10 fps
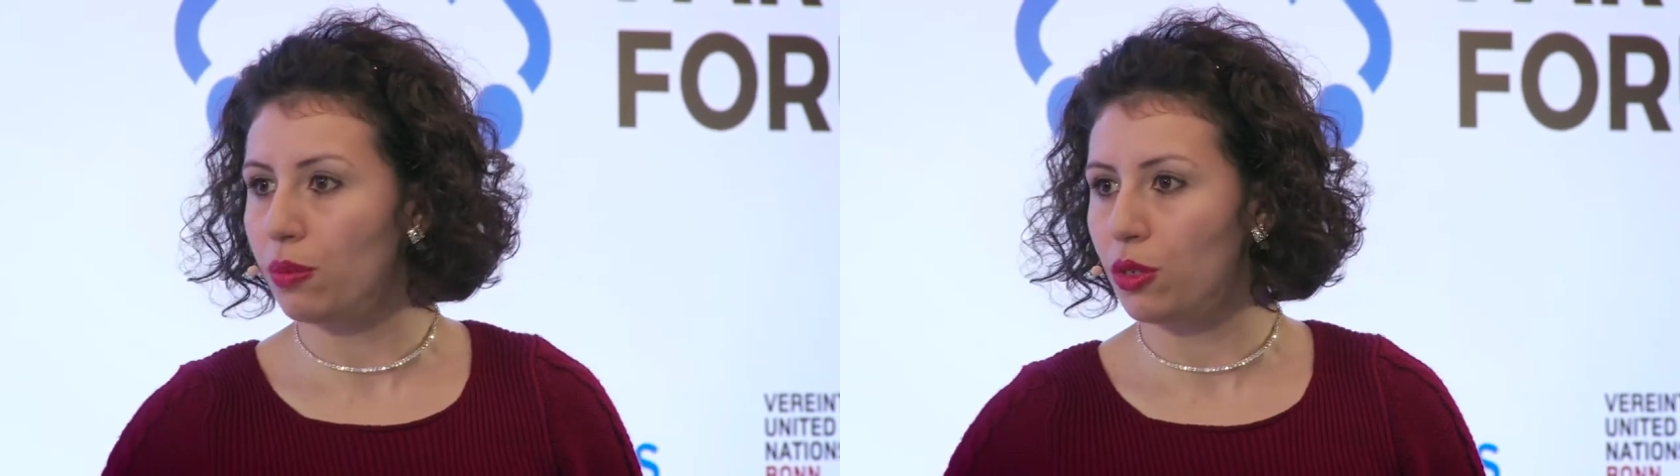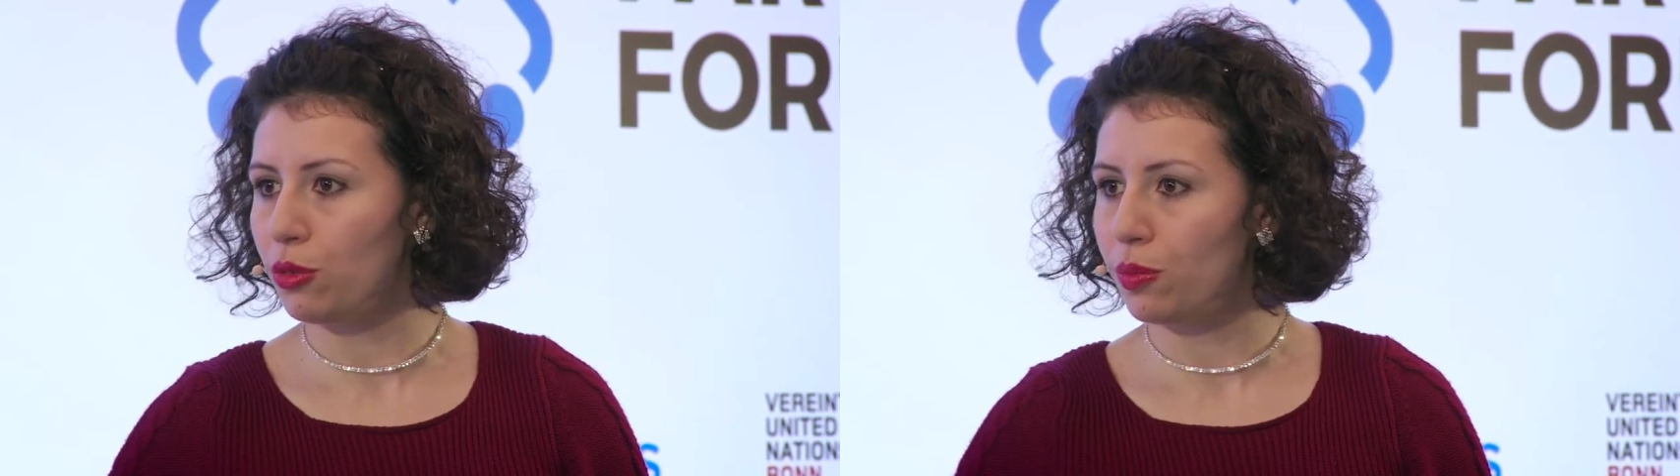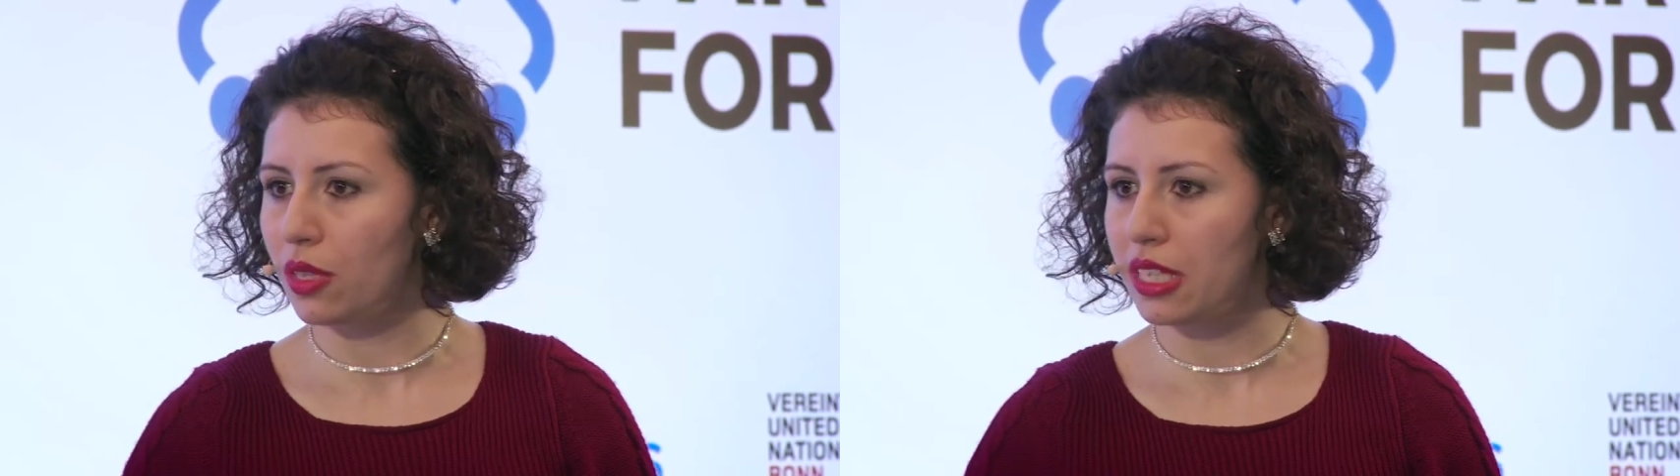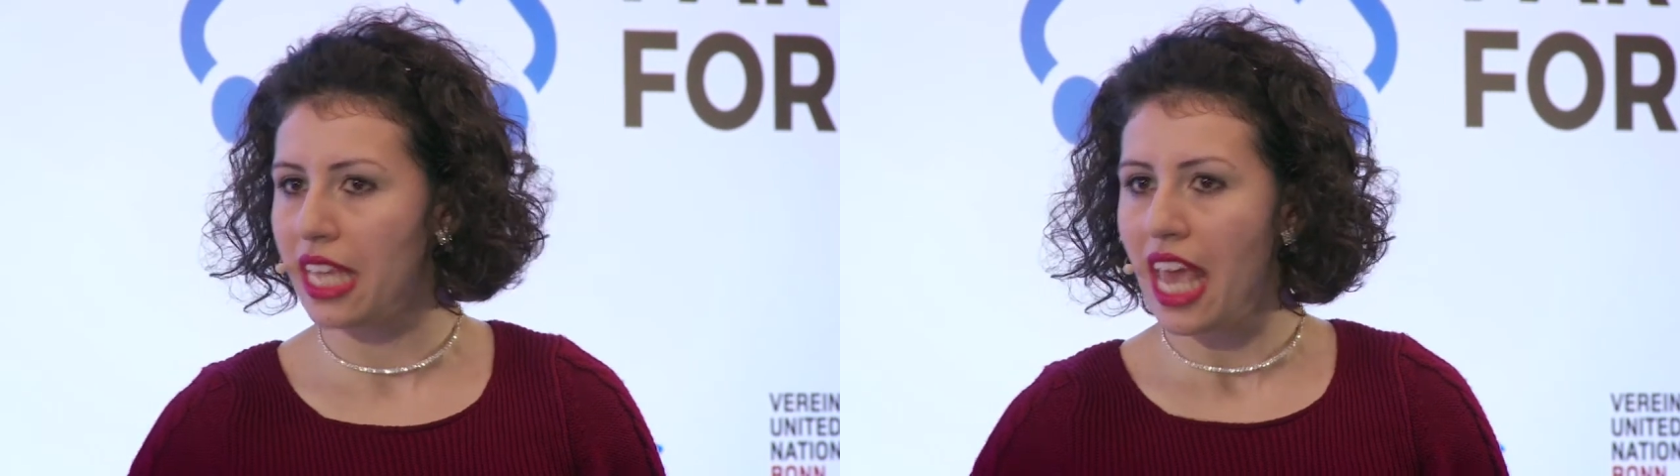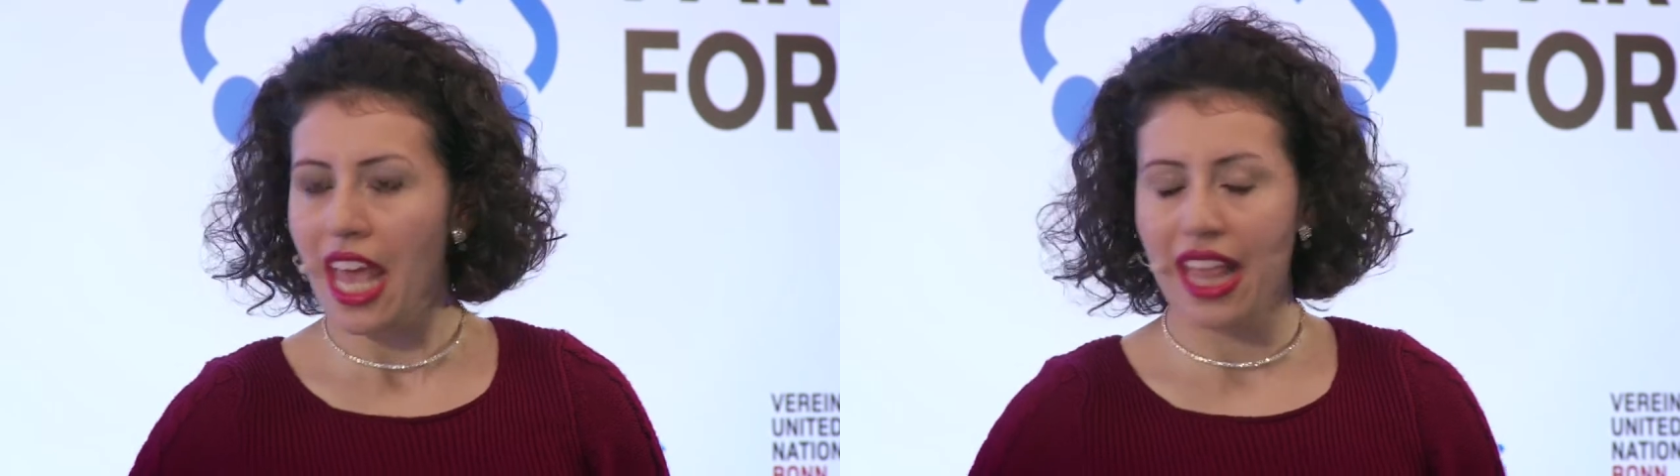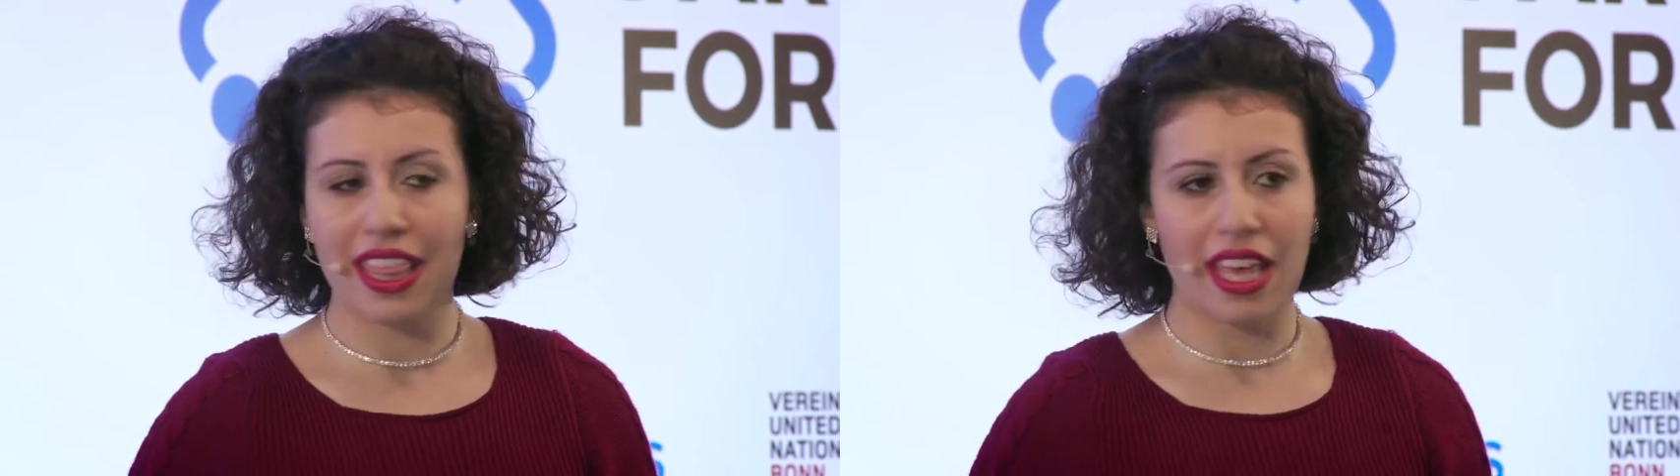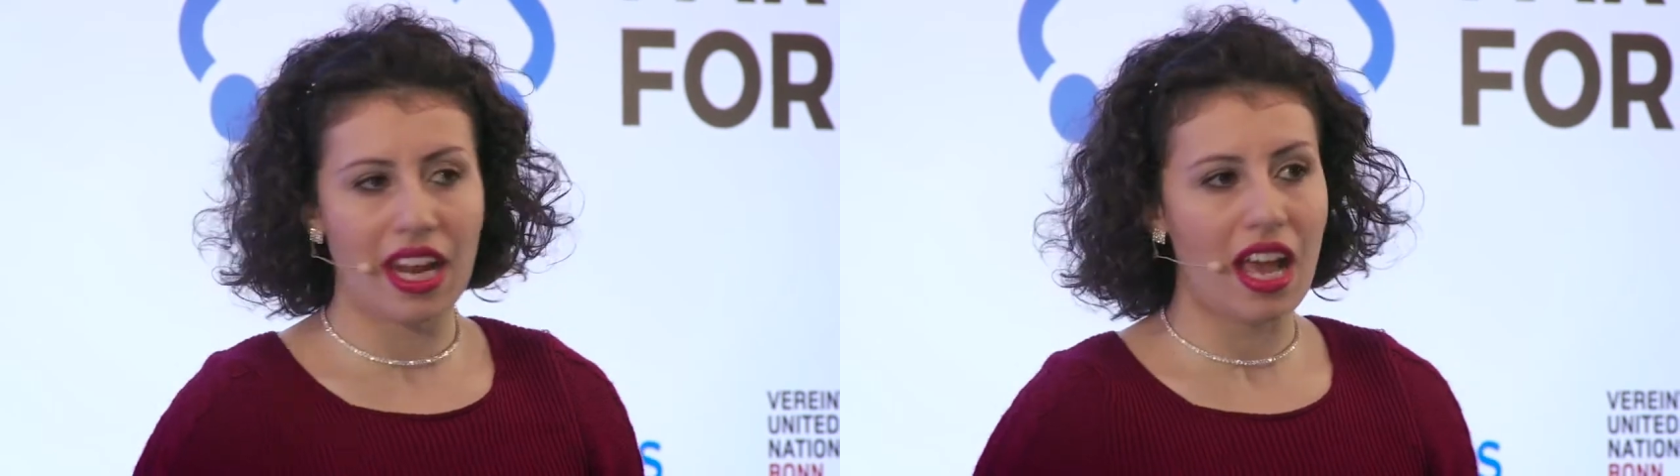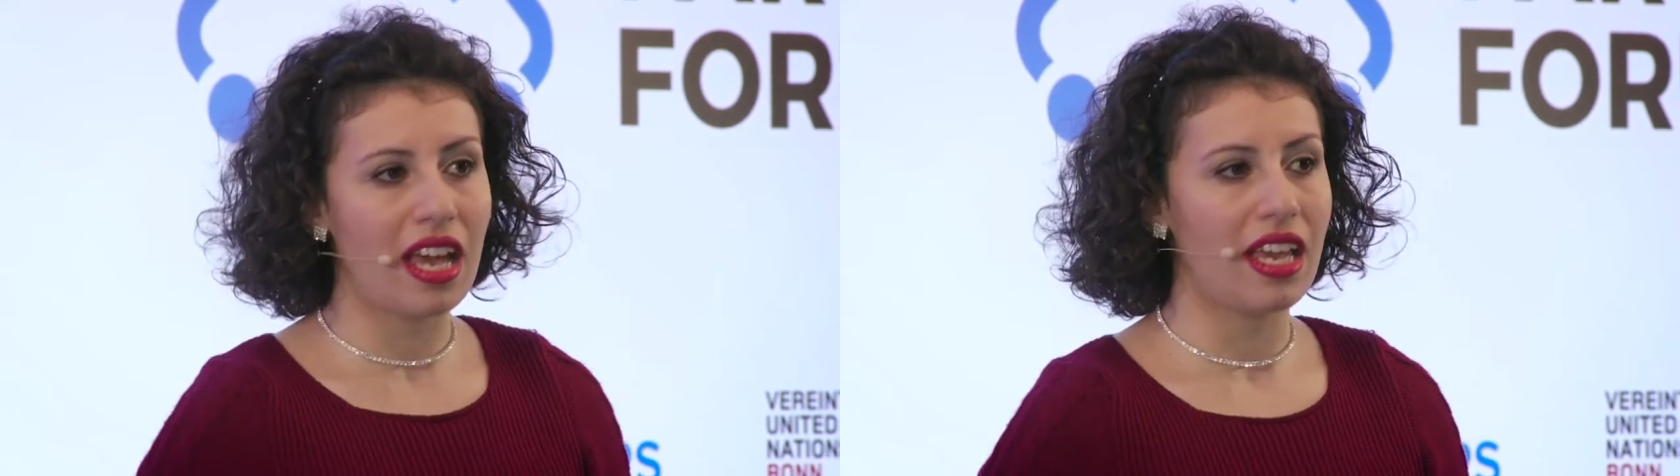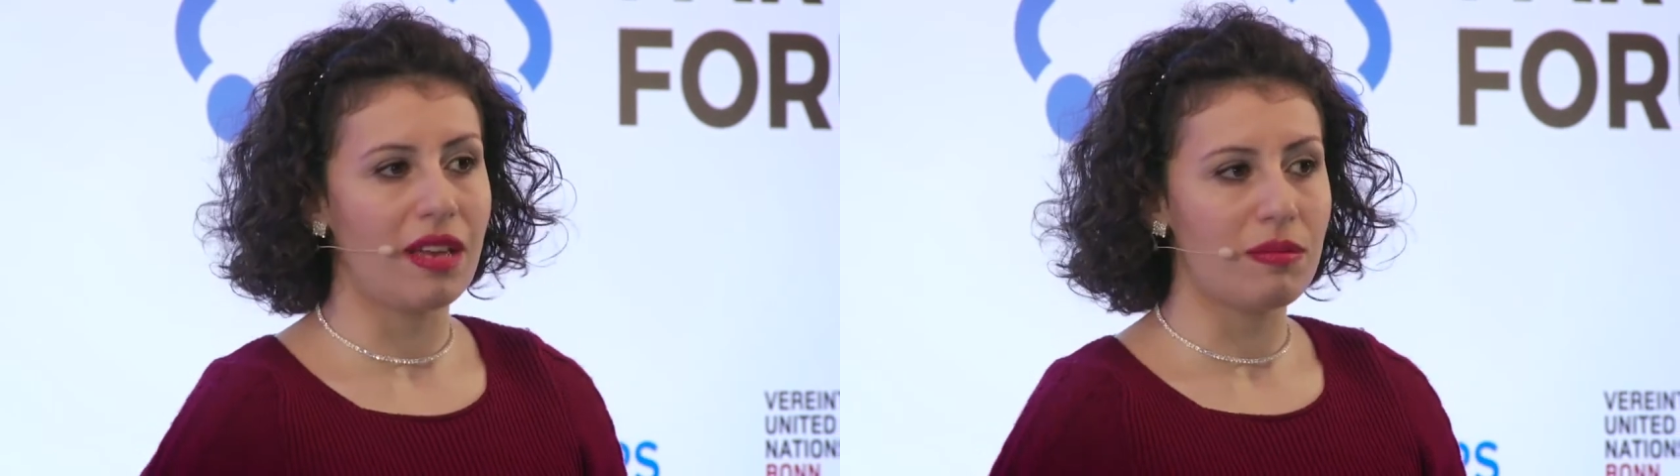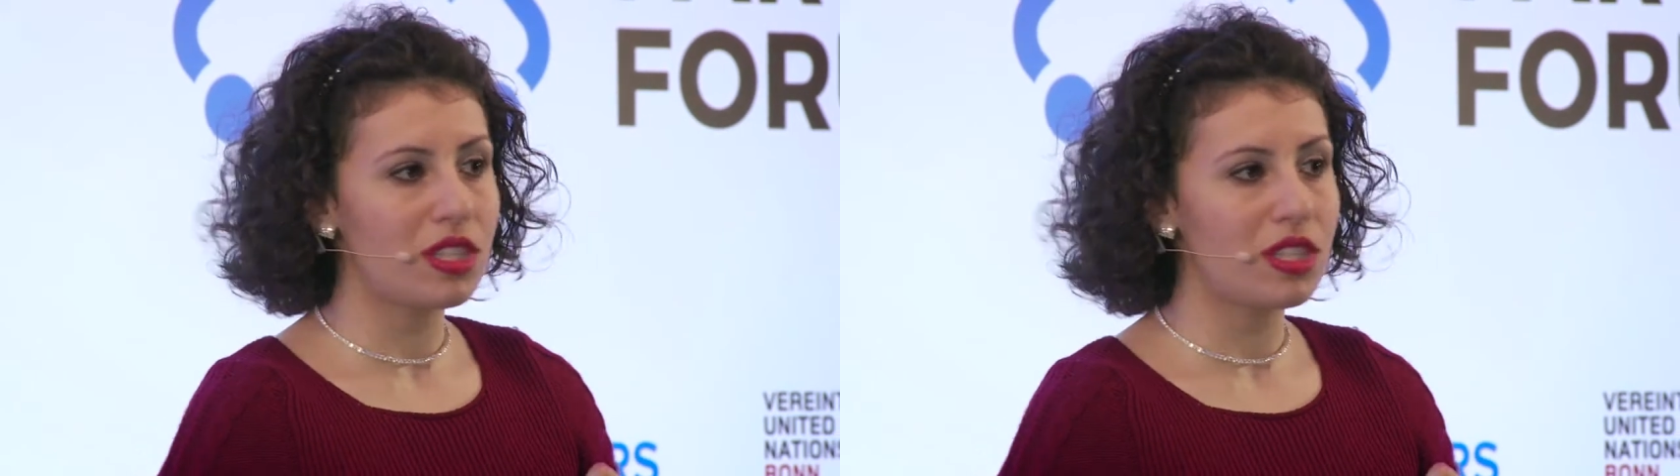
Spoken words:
pupils and that I am